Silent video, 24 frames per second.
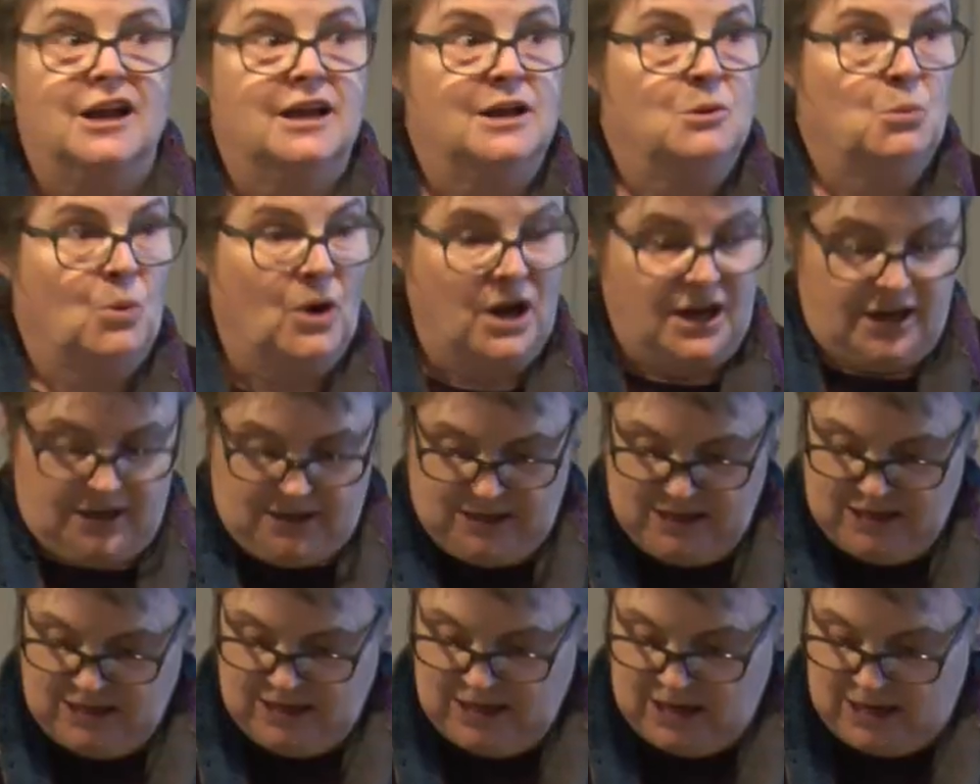White
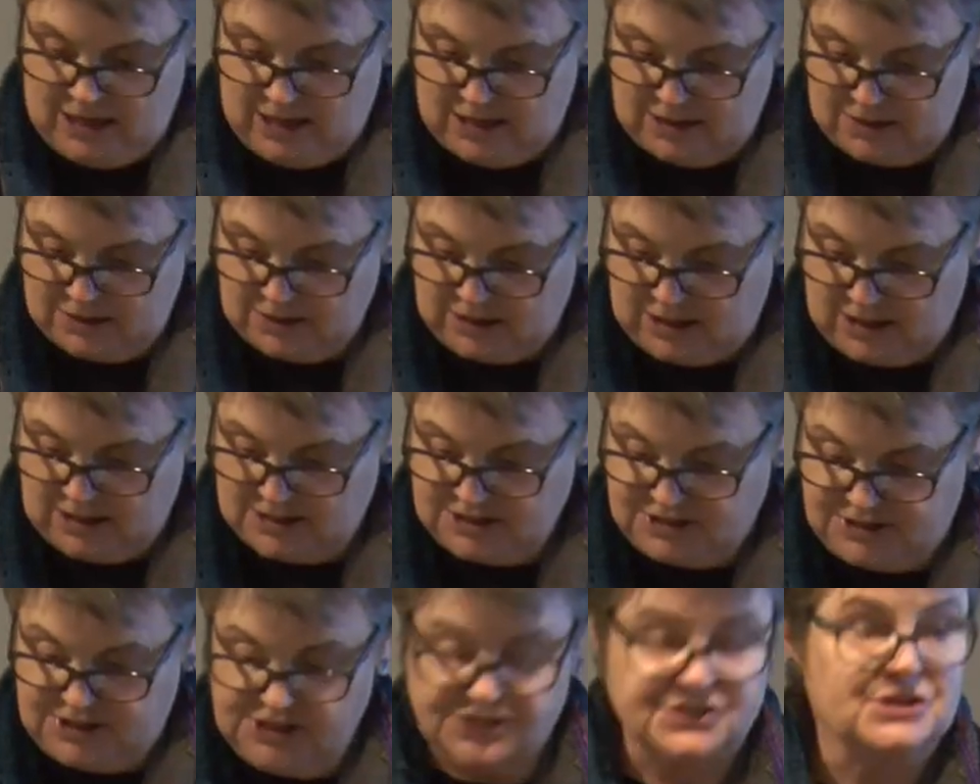uh, uh,
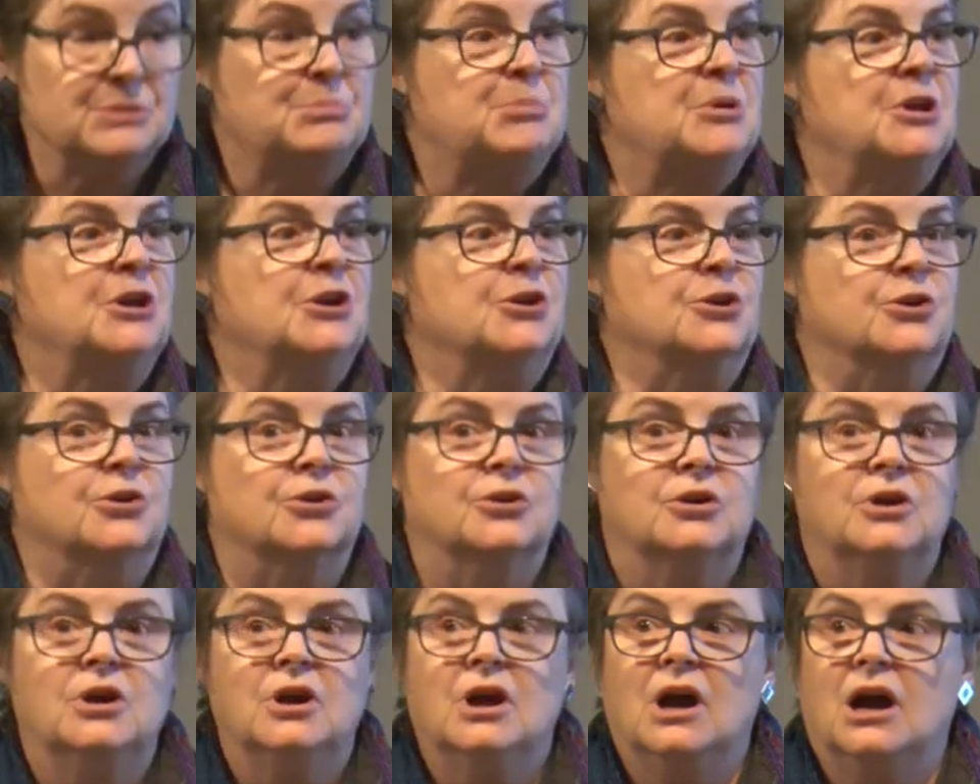
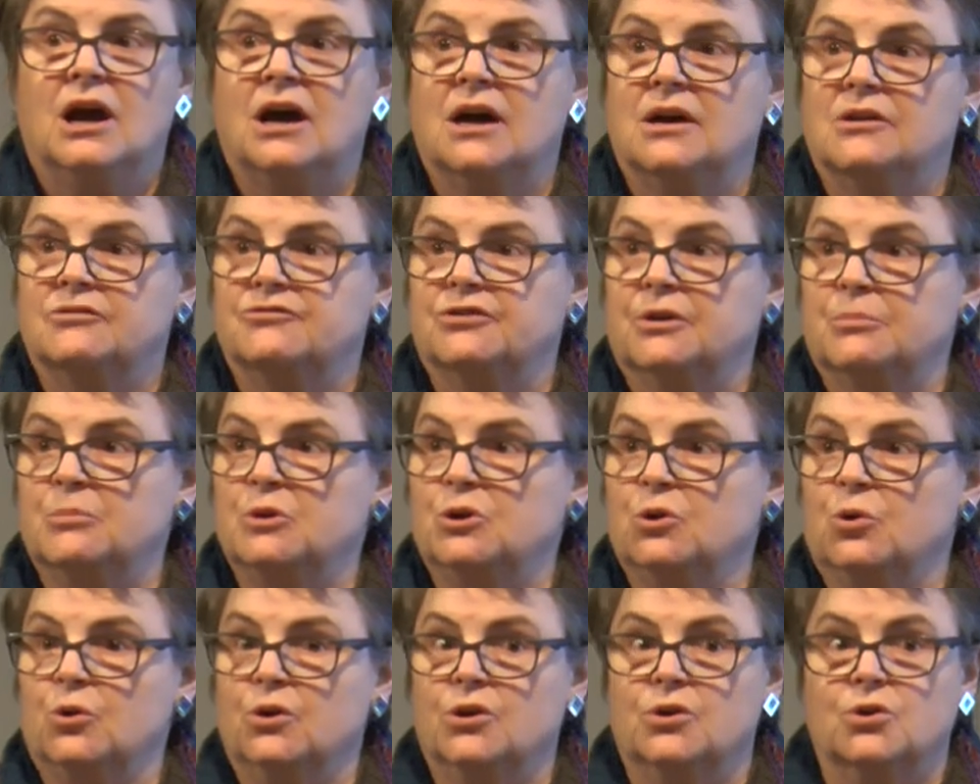disappear uh, from
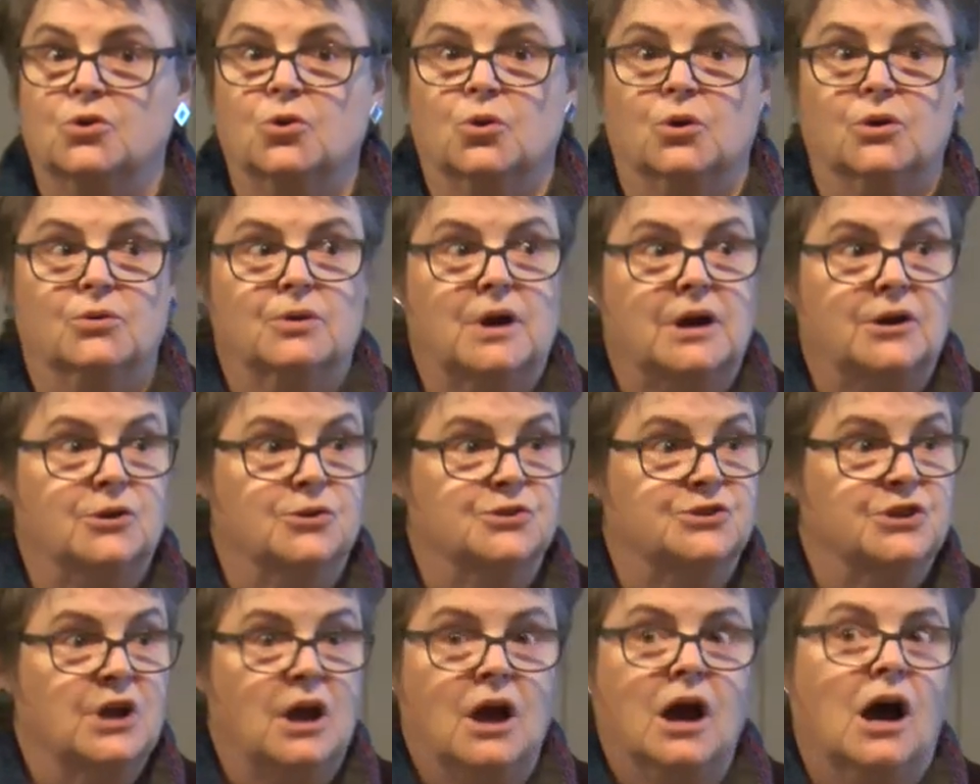manorial court
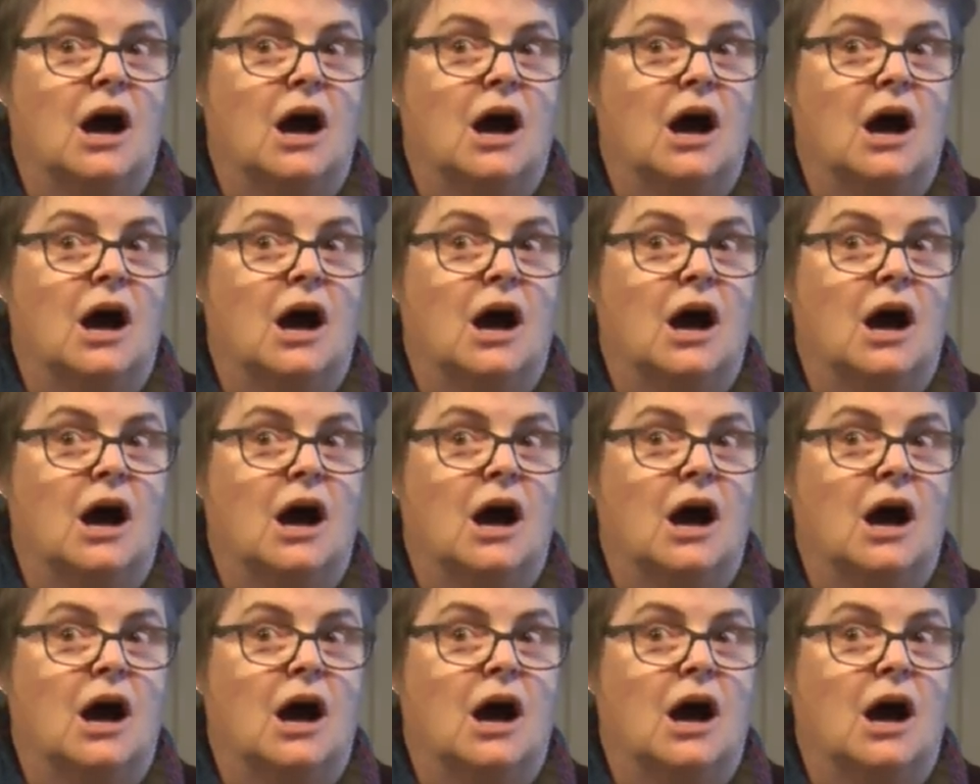records.